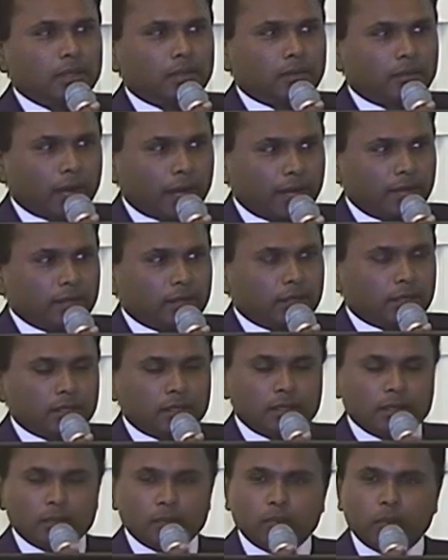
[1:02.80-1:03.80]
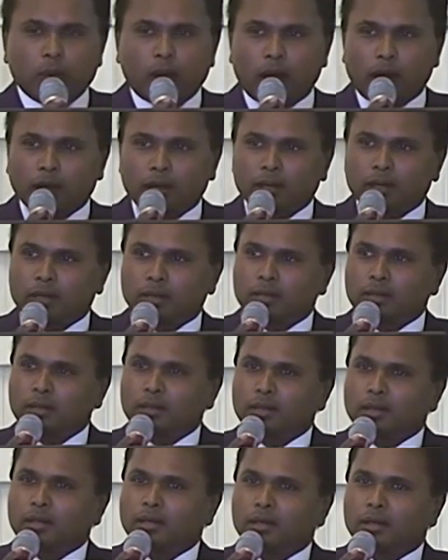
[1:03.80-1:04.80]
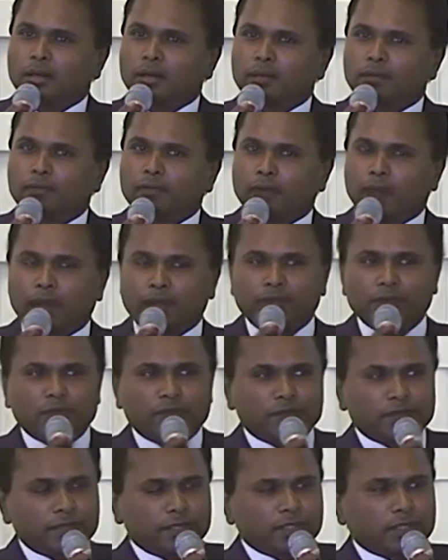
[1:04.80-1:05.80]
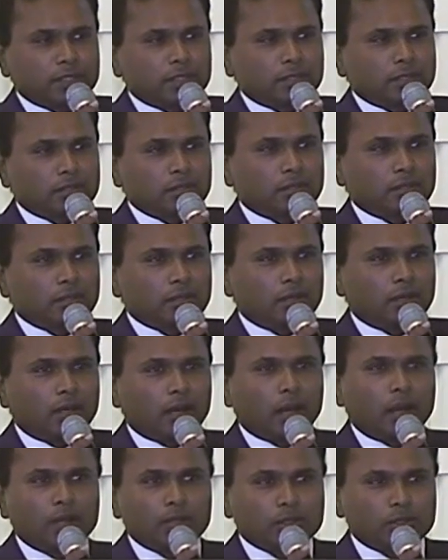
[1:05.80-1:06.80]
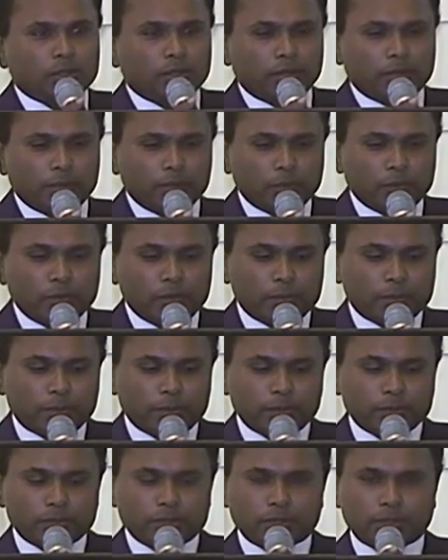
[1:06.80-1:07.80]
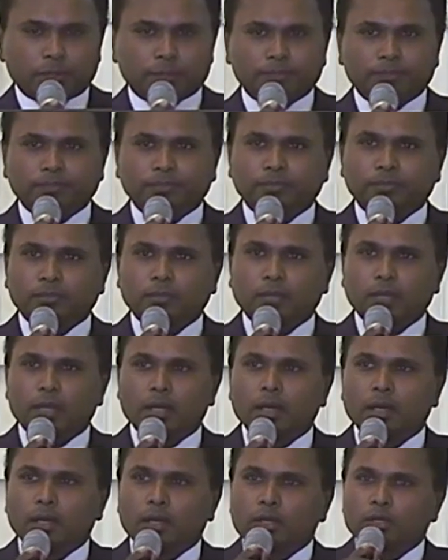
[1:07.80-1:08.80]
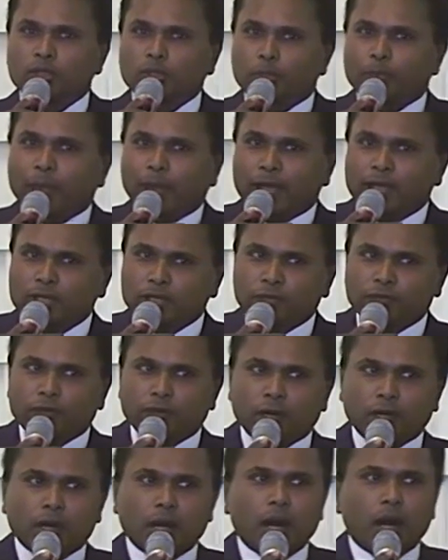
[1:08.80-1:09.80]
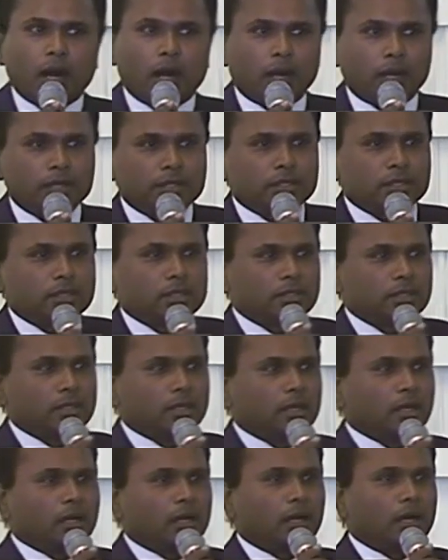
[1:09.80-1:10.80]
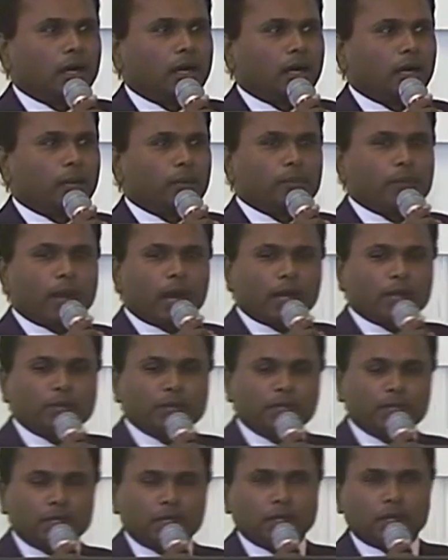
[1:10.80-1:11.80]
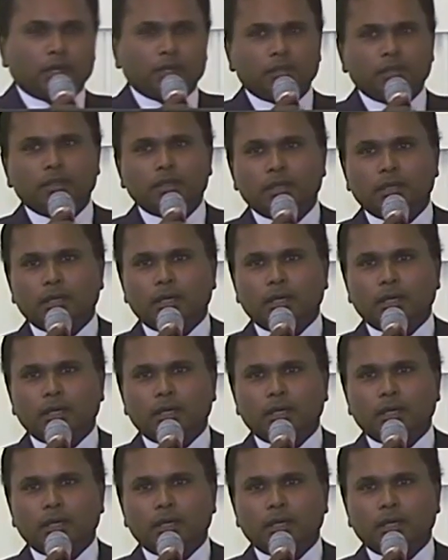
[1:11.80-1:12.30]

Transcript: writer, blogger, philanthropist, and also a movie producer. So passion for cars brought me here,